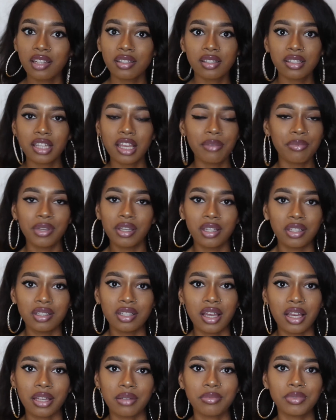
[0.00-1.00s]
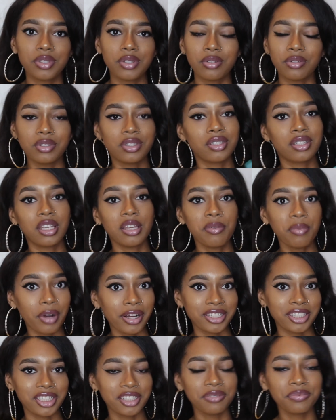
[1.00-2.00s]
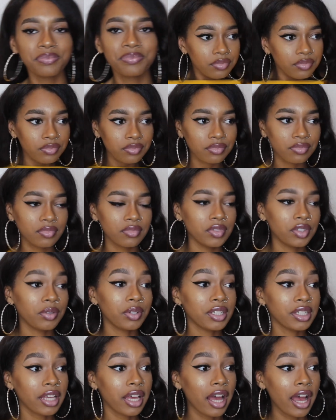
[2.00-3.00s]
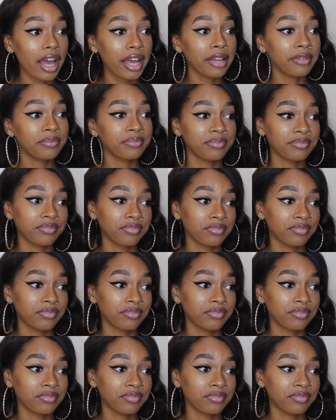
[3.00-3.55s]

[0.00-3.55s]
doesn't take me any time, so just keep watching. Do you want to say hi?